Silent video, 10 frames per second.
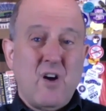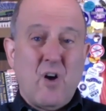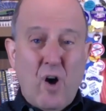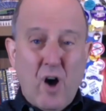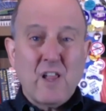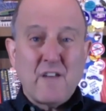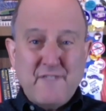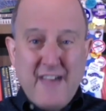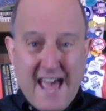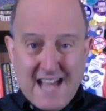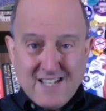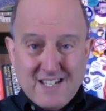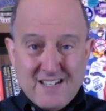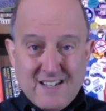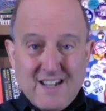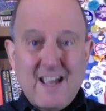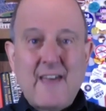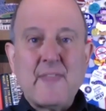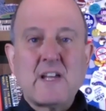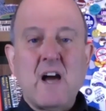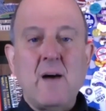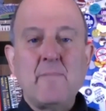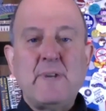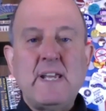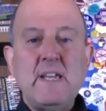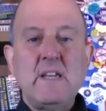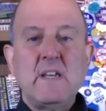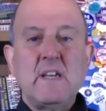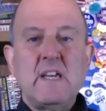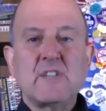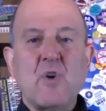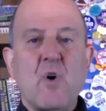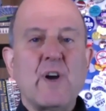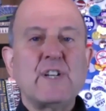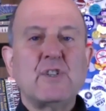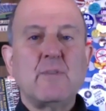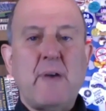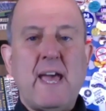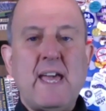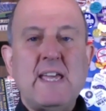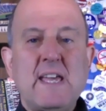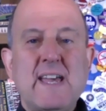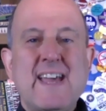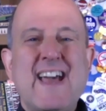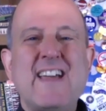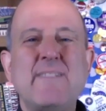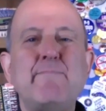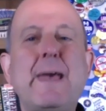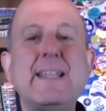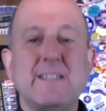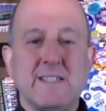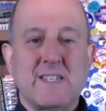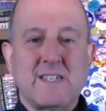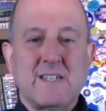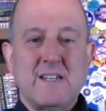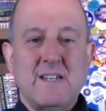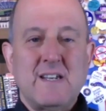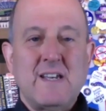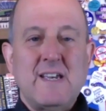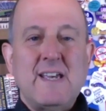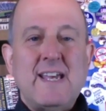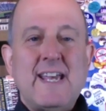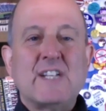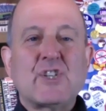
All of that, and the company is going to pay a pittance. It's